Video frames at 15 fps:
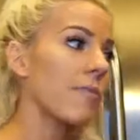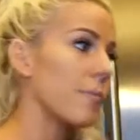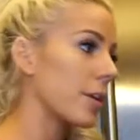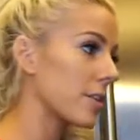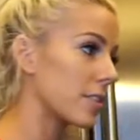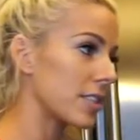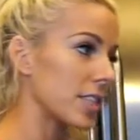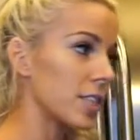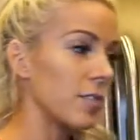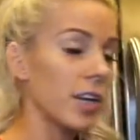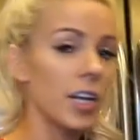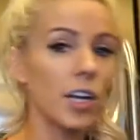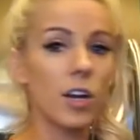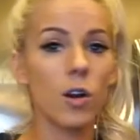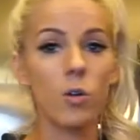of meals in this
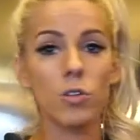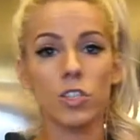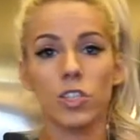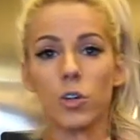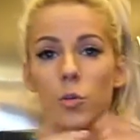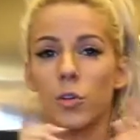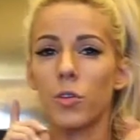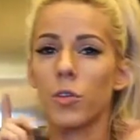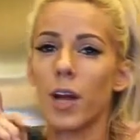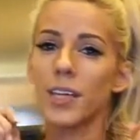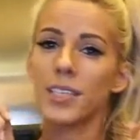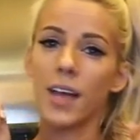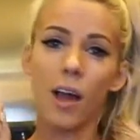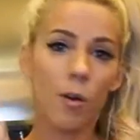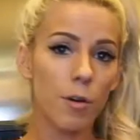video, showing you
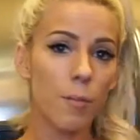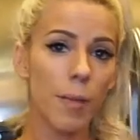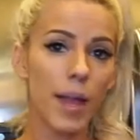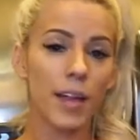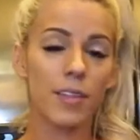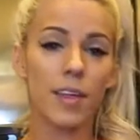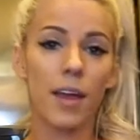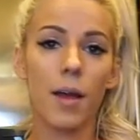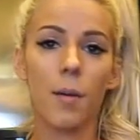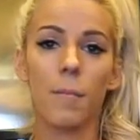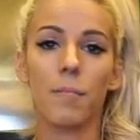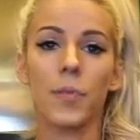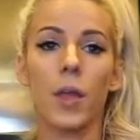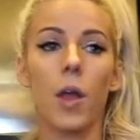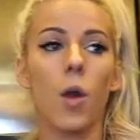guys how to make
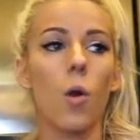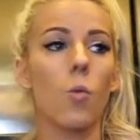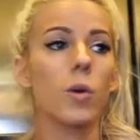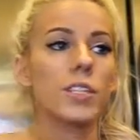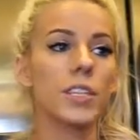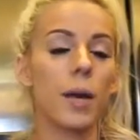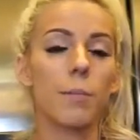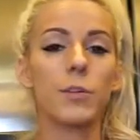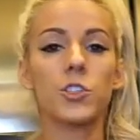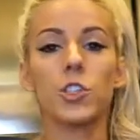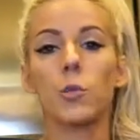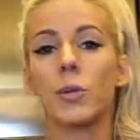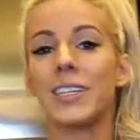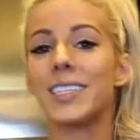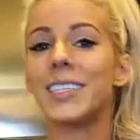them, what
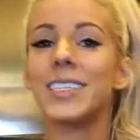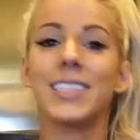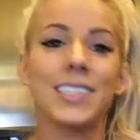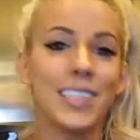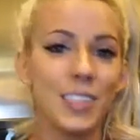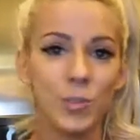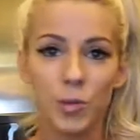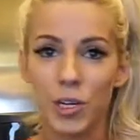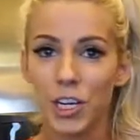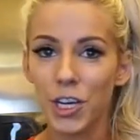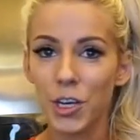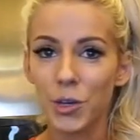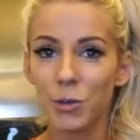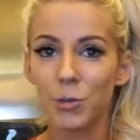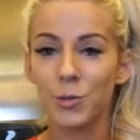temperature, what seasonings we're going
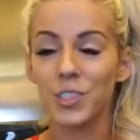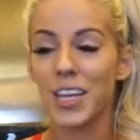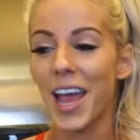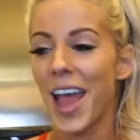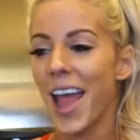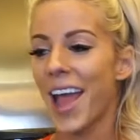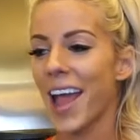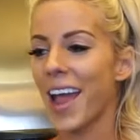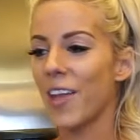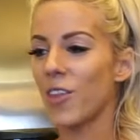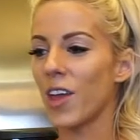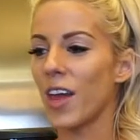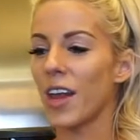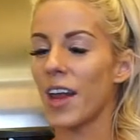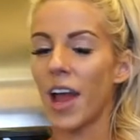to use, and
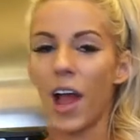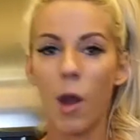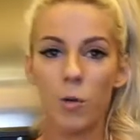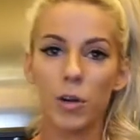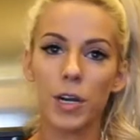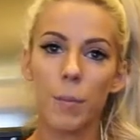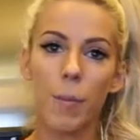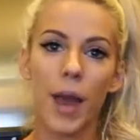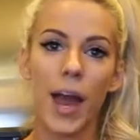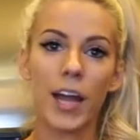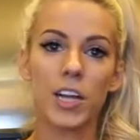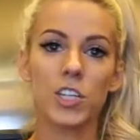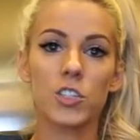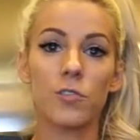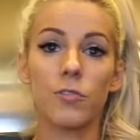then how we're gonna
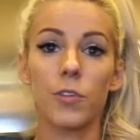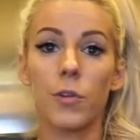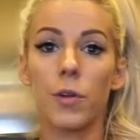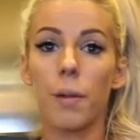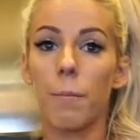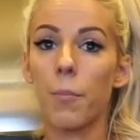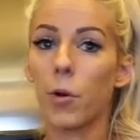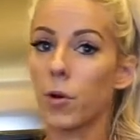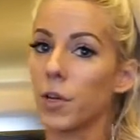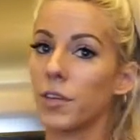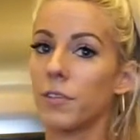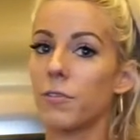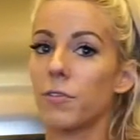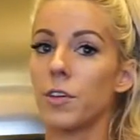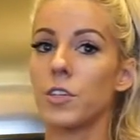package the food and put it in
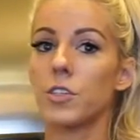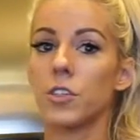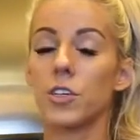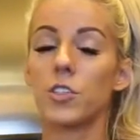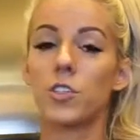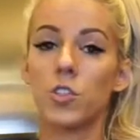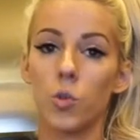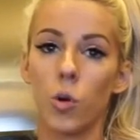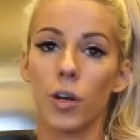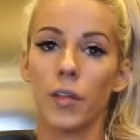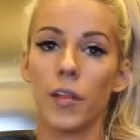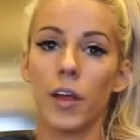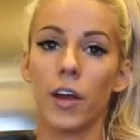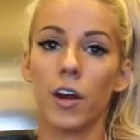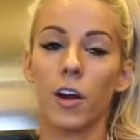the freezer and store it in
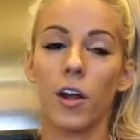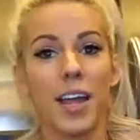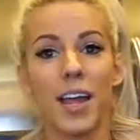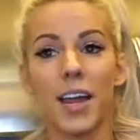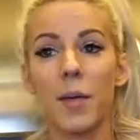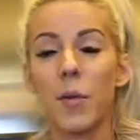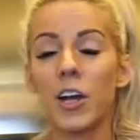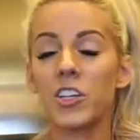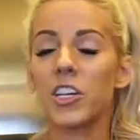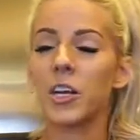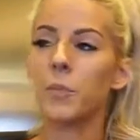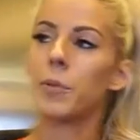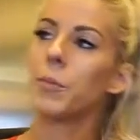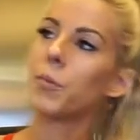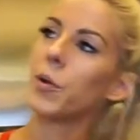there. And I'm actually
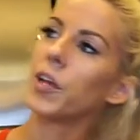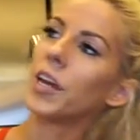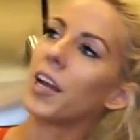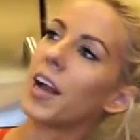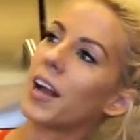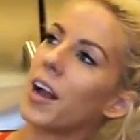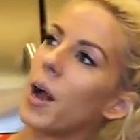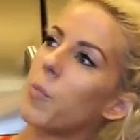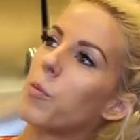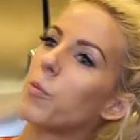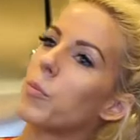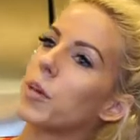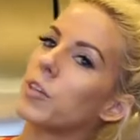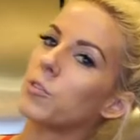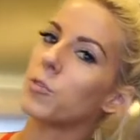gonna be bringing a couple
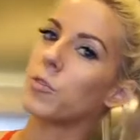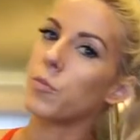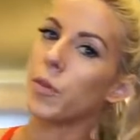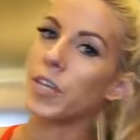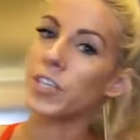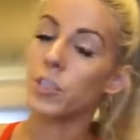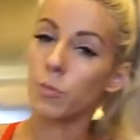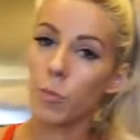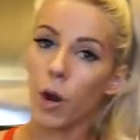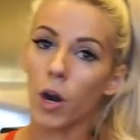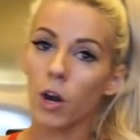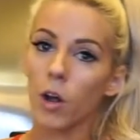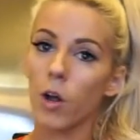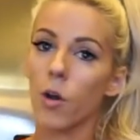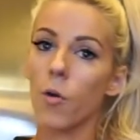meals with me
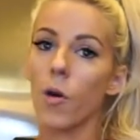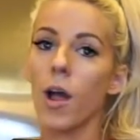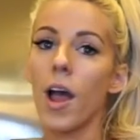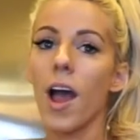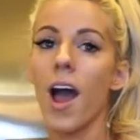tomorrow.